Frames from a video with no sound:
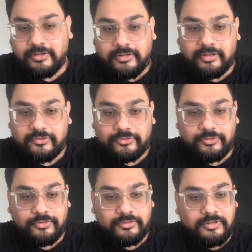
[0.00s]
just so
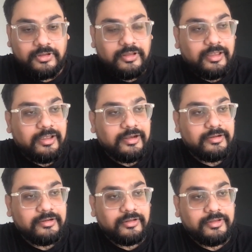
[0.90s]
you know.
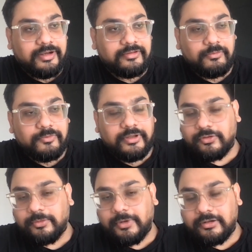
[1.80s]
And that's where
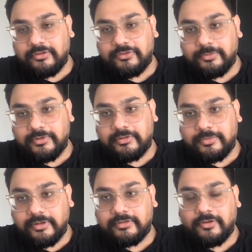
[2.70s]
the partnership is
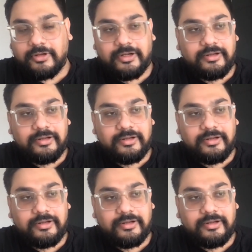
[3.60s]
pretty solid.